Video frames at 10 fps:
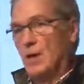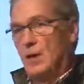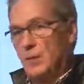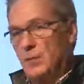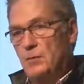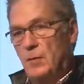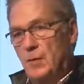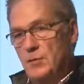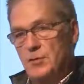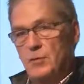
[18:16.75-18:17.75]
urban
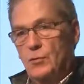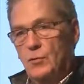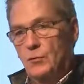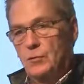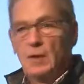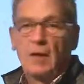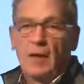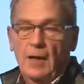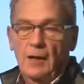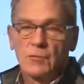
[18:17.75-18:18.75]
policy called
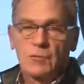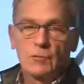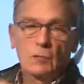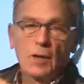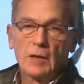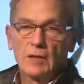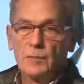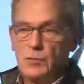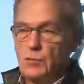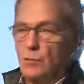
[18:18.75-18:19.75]
how to
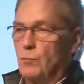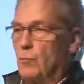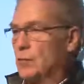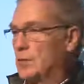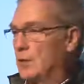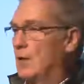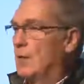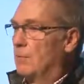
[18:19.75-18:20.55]
welcome stormwater,